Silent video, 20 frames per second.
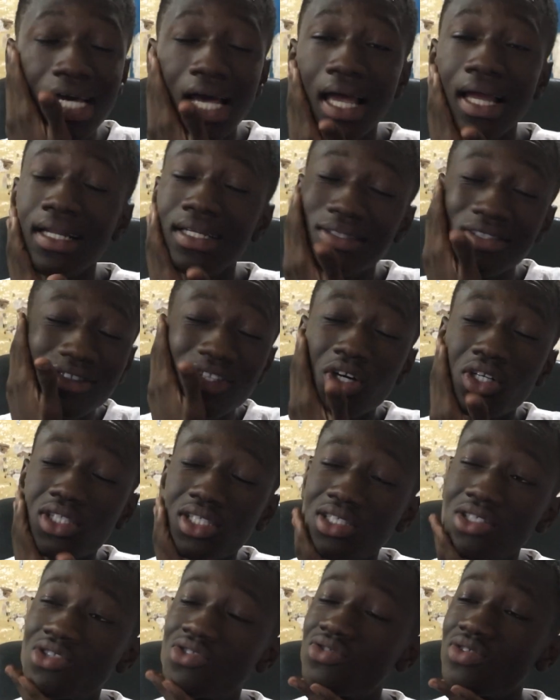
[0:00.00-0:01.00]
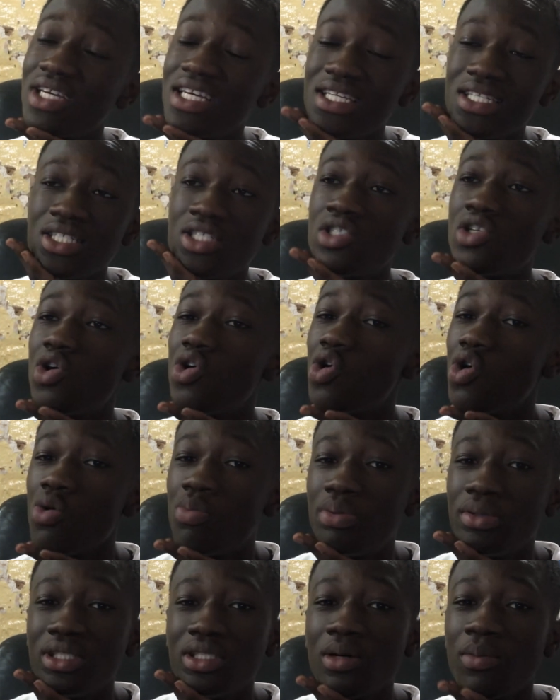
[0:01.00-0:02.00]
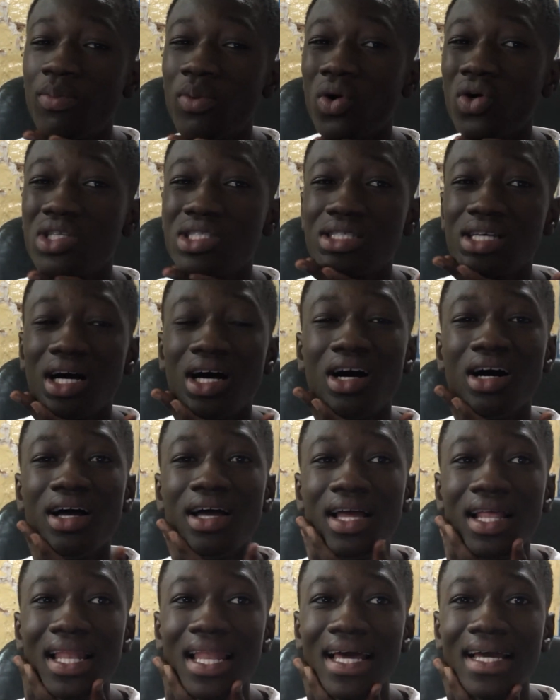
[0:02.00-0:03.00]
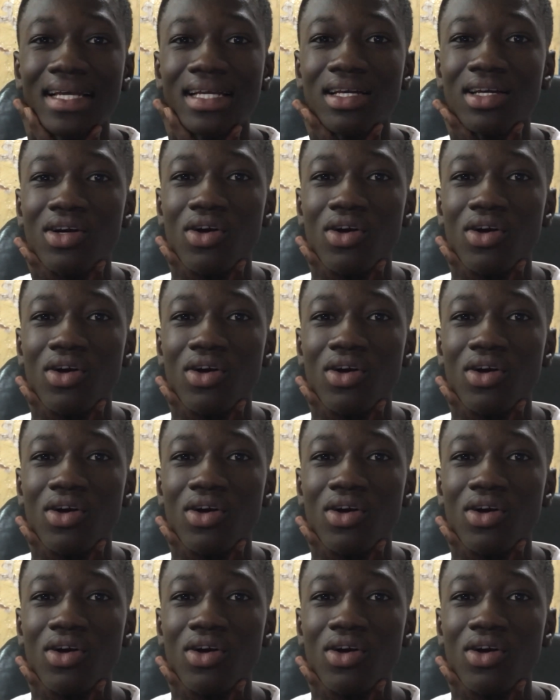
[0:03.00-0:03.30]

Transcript: and Doctor Strange opened the portal and like